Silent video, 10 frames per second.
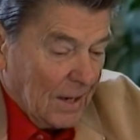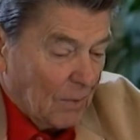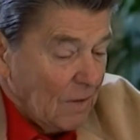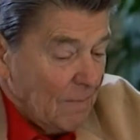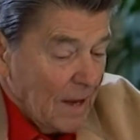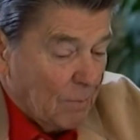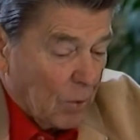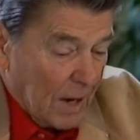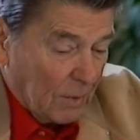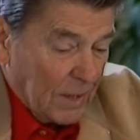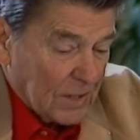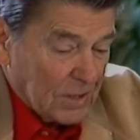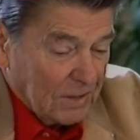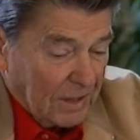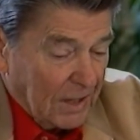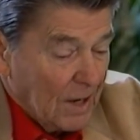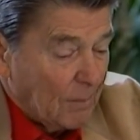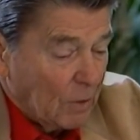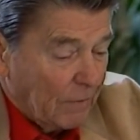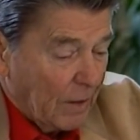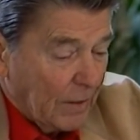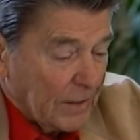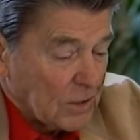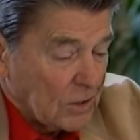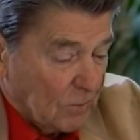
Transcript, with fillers: We've made progress in a number of areas